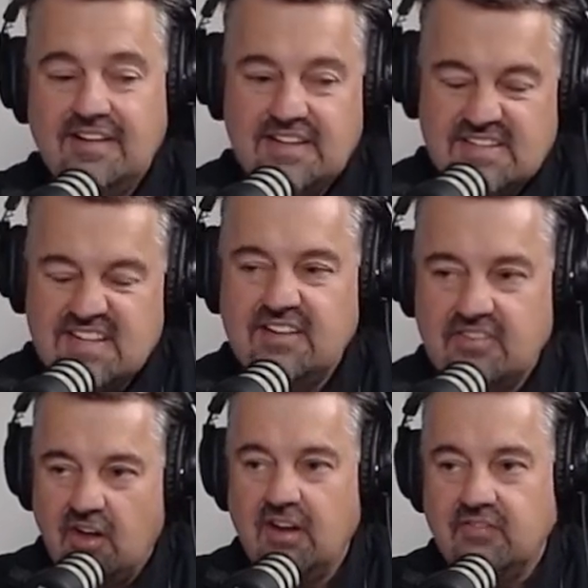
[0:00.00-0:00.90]
It
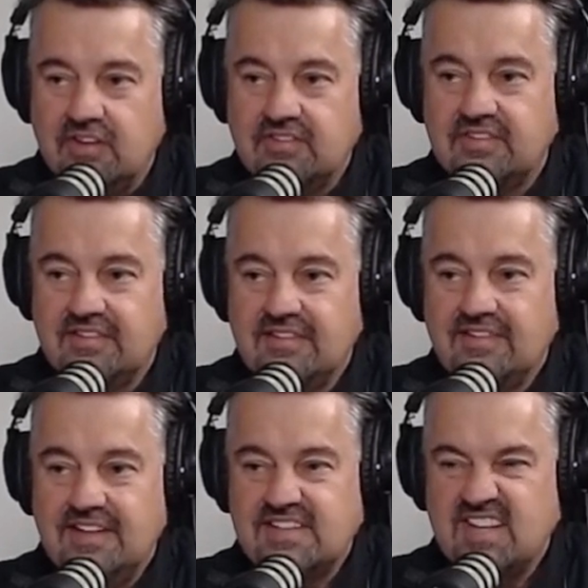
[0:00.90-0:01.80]
takes of us.
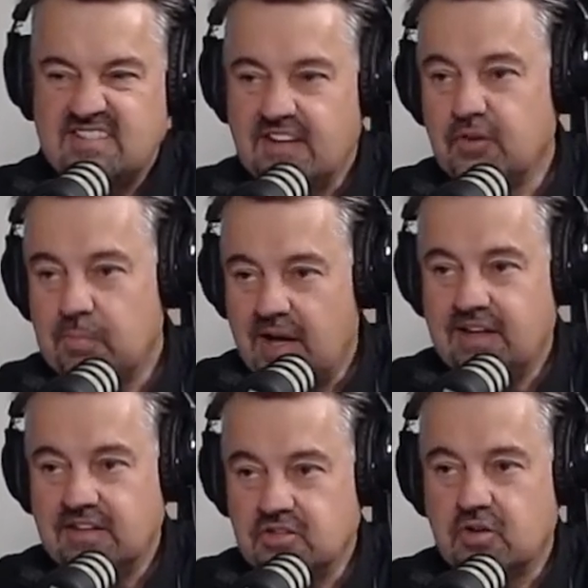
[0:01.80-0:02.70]
It takes
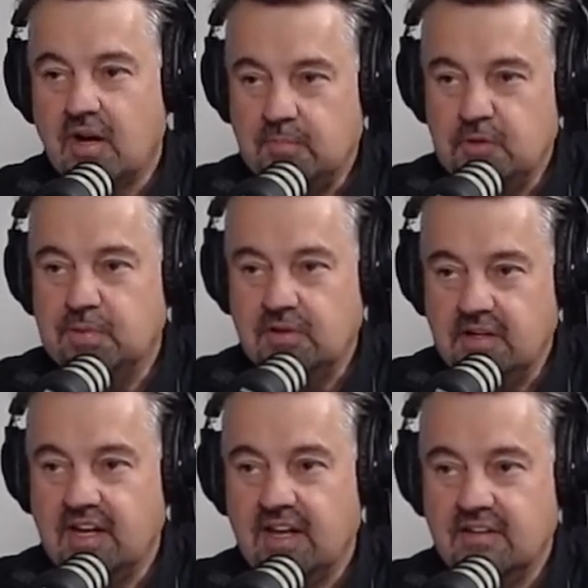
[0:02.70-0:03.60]
everybody in the tribe to pull
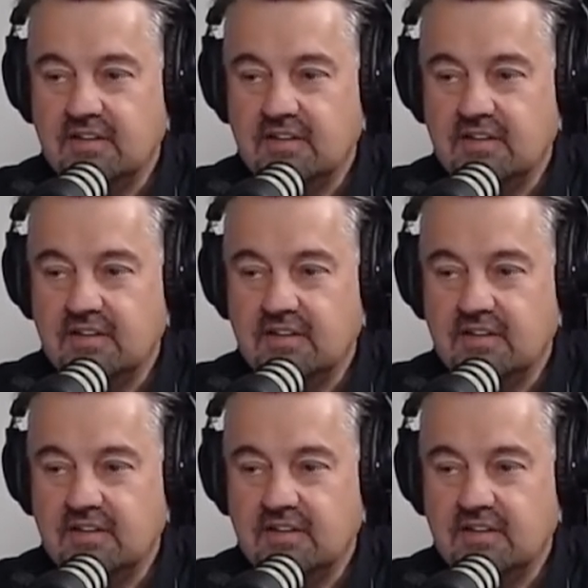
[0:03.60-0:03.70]
together.